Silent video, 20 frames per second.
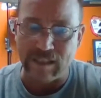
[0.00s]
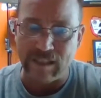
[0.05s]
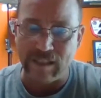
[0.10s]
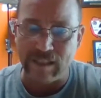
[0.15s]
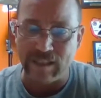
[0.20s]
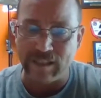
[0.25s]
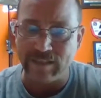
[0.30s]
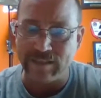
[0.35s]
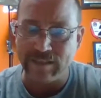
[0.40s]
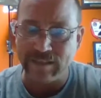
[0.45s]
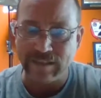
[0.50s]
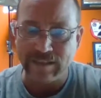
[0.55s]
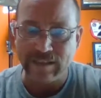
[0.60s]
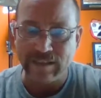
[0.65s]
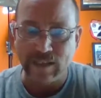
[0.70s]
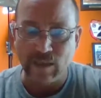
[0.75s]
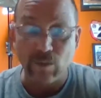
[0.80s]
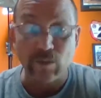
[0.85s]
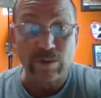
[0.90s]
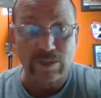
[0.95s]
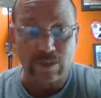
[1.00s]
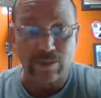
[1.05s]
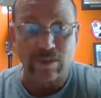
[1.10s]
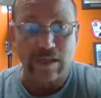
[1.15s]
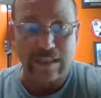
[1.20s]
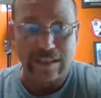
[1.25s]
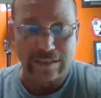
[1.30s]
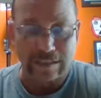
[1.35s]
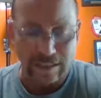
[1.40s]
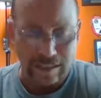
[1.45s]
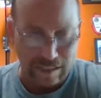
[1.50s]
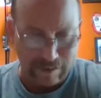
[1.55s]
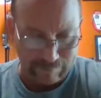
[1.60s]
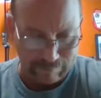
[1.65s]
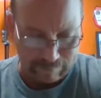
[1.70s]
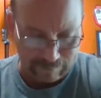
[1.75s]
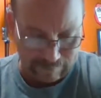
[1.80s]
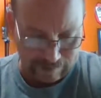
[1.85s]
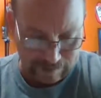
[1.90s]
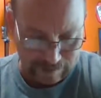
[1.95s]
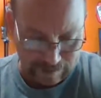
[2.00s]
Uh, was a great time.